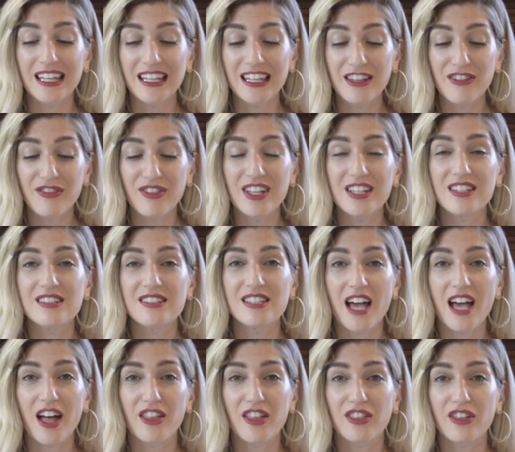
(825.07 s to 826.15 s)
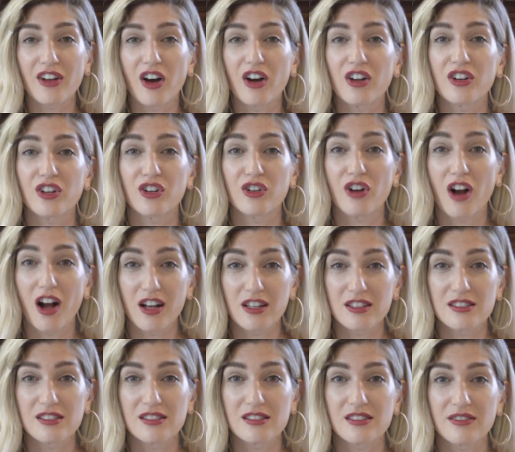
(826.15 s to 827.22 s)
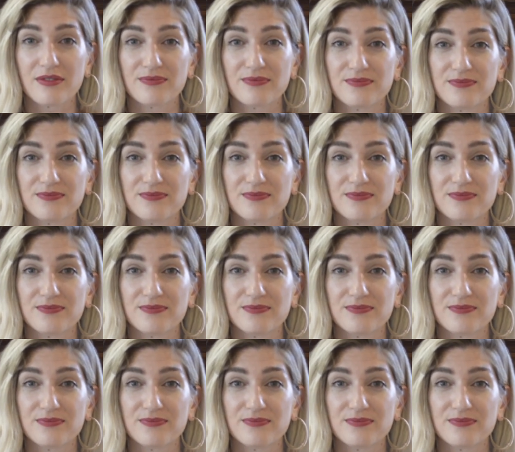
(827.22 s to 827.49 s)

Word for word: even death on a cross."